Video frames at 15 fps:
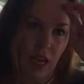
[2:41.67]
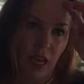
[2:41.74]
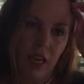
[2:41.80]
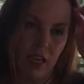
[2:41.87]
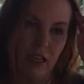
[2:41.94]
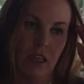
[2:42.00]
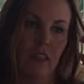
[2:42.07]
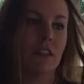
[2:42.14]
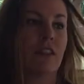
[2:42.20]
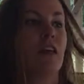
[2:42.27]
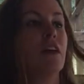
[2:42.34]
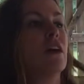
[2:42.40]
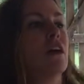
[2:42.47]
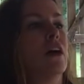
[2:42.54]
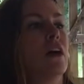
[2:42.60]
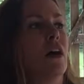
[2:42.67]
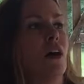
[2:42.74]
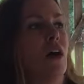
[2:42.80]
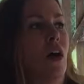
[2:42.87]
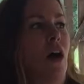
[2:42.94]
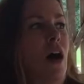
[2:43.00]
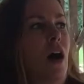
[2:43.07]
And
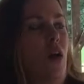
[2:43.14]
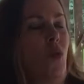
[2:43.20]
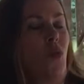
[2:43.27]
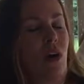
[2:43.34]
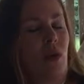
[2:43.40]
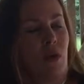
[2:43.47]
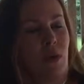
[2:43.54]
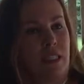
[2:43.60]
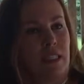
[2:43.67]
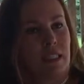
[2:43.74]
what was